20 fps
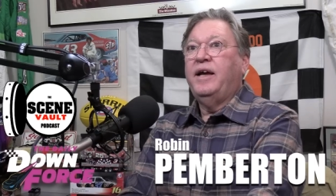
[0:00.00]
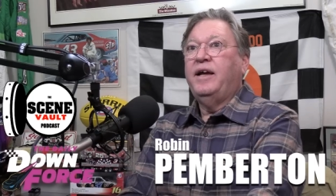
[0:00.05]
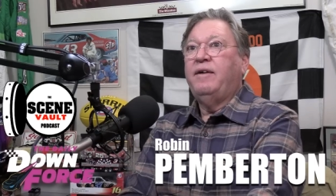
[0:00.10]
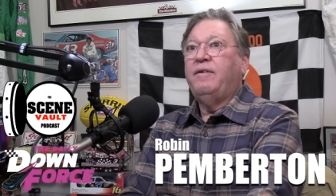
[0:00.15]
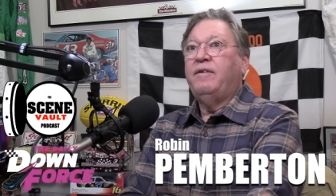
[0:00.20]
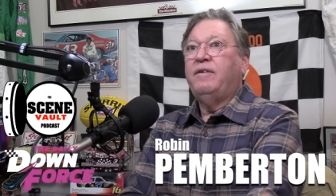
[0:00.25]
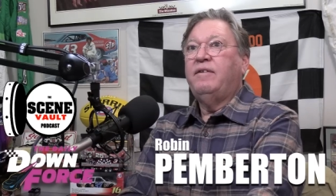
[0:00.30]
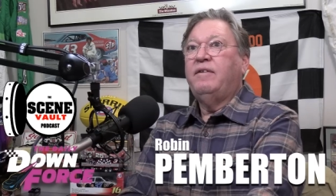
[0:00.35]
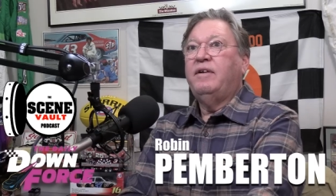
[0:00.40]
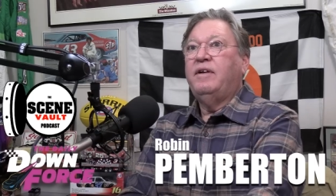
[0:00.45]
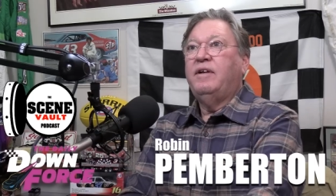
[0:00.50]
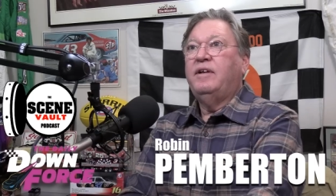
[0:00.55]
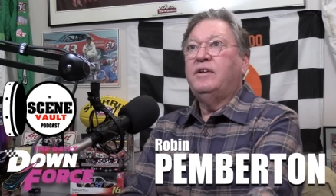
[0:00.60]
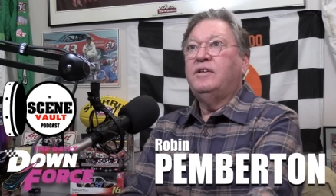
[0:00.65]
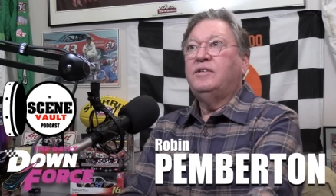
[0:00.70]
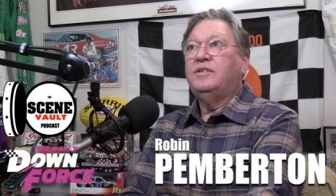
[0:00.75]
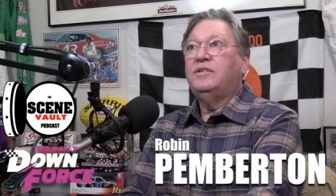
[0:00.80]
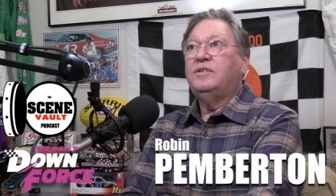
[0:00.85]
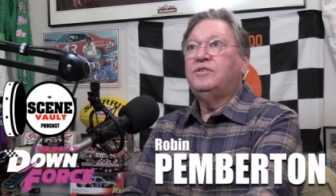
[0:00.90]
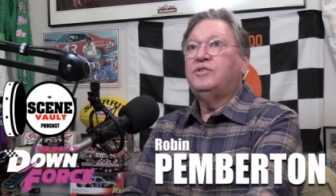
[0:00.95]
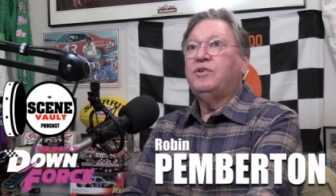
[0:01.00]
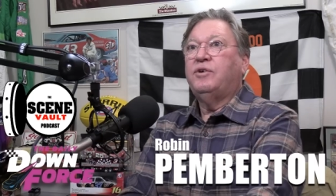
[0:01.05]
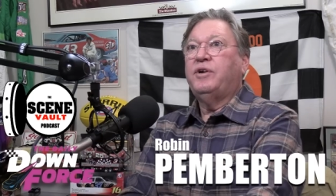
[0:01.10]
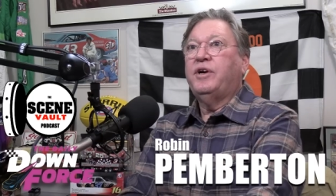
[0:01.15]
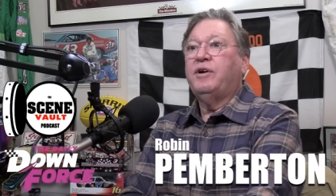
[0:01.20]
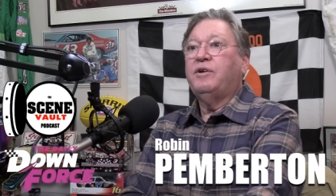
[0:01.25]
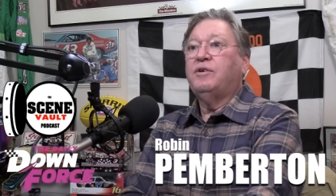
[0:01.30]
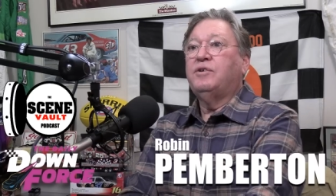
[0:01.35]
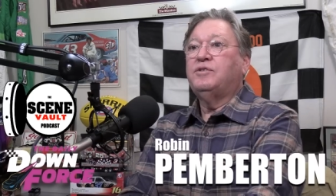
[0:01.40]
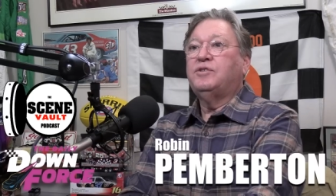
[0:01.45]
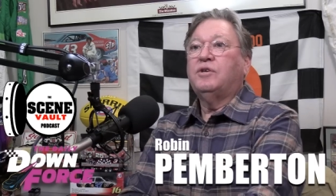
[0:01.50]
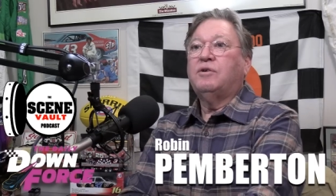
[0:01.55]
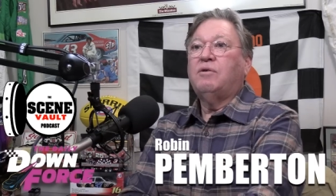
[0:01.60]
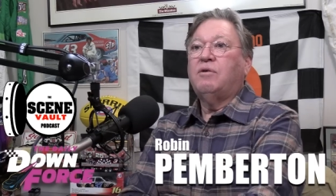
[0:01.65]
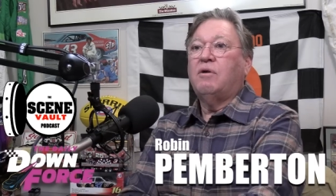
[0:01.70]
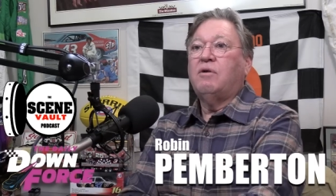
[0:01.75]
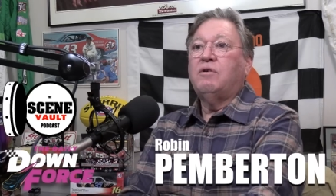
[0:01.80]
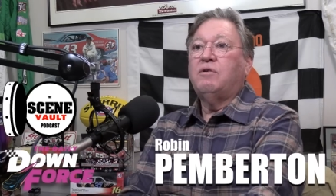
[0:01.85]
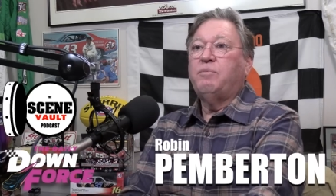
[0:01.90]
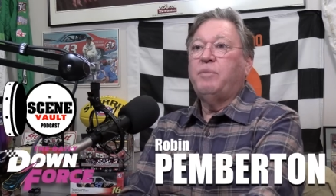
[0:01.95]
And so here is a
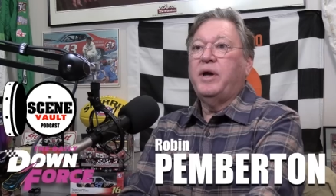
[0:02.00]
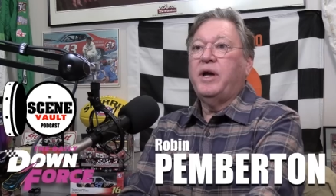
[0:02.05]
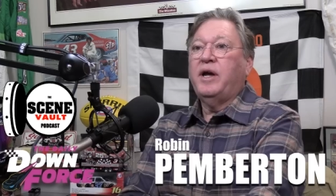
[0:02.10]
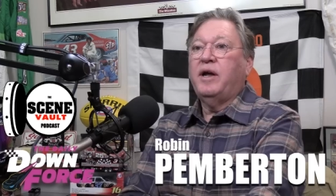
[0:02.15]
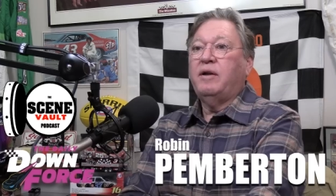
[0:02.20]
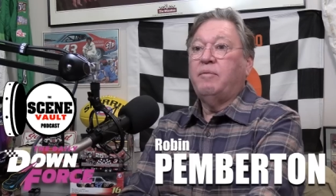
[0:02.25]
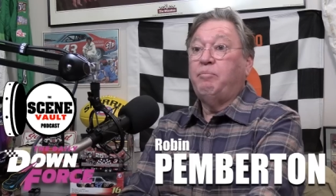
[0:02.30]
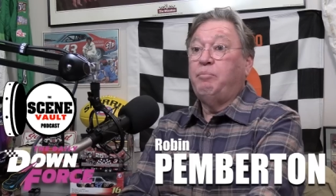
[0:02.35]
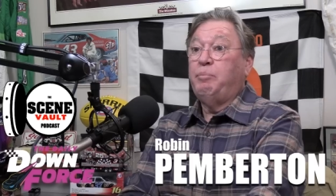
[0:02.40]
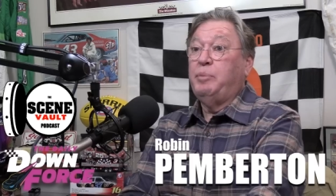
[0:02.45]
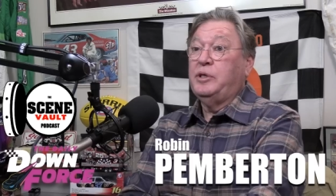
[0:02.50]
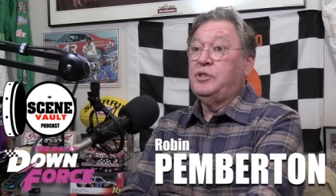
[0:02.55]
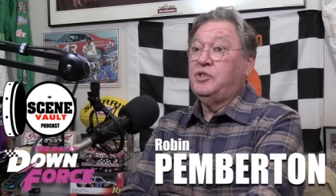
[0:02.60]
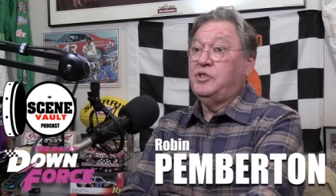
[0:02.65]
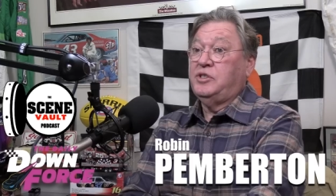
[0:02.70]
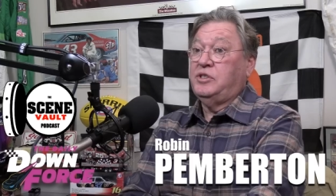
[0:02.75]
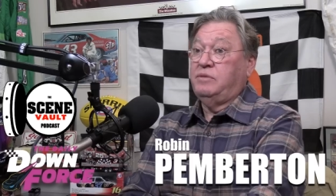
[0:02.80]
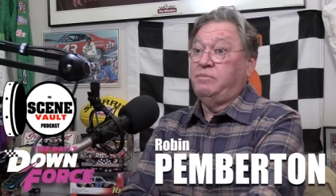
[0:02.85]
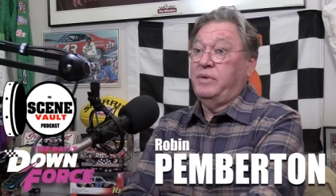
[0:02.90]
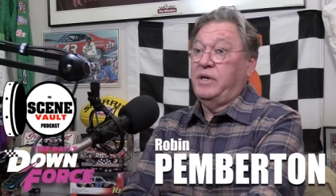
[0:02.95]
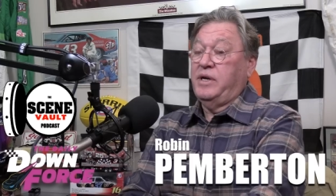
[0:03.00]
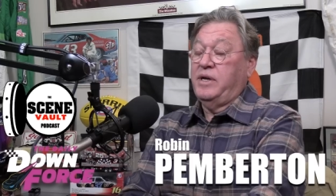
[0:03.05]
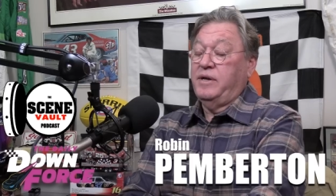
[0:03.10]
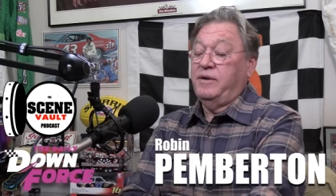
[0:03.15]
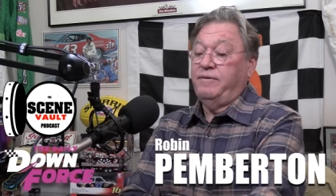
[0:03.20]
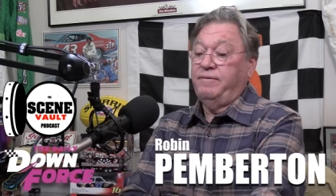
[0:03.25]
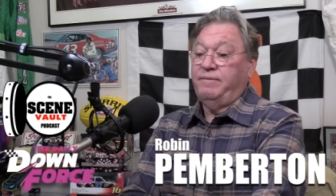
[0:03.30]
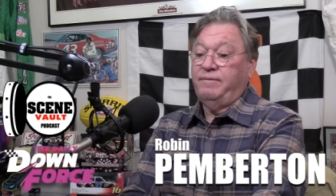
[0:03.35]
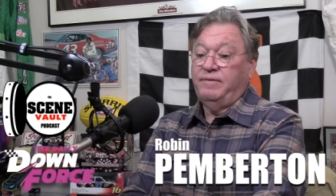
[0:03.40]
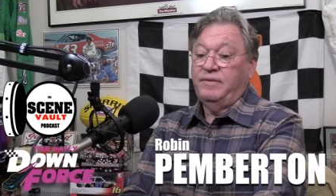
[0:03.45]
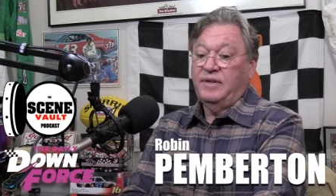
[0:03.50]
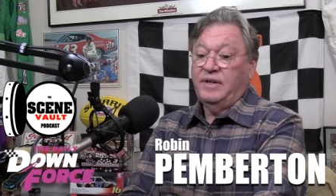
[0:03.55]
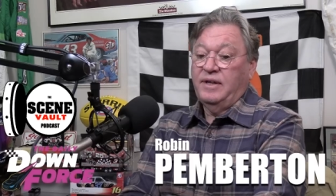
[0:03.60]
grown man, businessman,